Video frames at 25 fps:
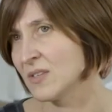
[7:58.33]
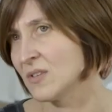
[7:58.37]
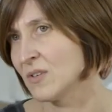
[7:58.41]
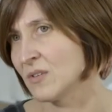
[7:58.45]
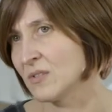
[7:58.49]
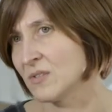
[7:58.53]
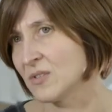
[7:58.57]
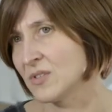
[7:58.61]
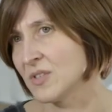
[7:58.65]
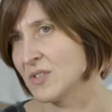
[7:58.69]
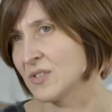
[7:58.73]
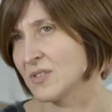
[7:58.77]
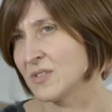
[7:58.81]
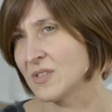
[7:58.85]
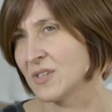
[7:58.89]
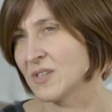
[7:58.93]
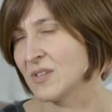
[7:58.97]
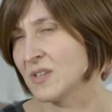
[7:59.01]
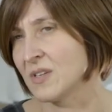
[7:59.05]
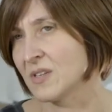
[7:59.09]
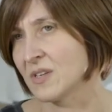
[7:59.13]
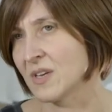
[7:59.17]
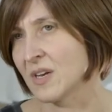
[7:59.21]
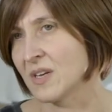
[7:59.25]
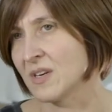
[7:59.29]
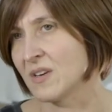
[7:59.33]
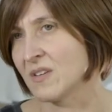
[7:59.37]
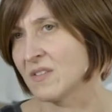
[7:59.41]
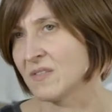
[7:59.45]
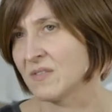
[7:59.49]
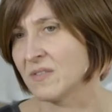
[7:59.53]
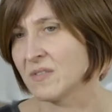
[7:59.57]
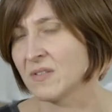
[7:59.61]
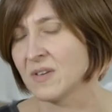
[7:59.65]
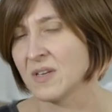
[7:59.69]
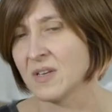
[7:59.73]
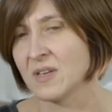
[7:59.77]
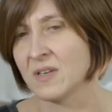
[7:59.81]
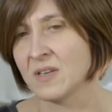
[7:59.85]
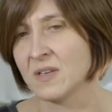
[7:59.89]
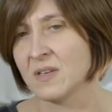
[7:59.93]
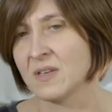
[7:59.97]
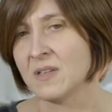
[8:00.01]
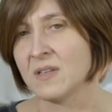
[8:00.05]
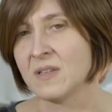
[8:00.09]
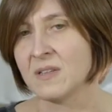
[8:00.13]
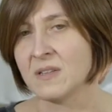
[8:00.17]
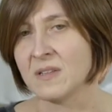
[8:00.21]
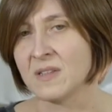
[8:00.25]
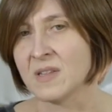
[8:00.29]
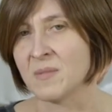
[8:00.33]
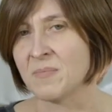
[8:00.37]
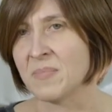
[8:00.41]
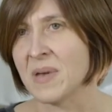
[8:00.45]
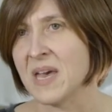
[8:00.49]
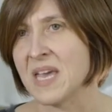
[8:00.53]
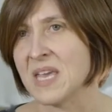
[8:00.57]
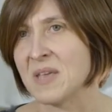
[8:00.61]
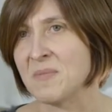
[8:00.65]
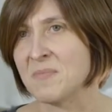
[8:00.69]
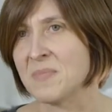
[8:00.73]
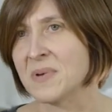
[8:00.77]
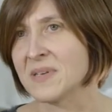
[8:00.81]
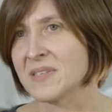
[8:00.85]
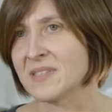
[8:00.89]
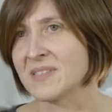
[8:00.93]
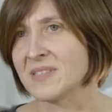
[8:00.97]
not just in the kind of the paper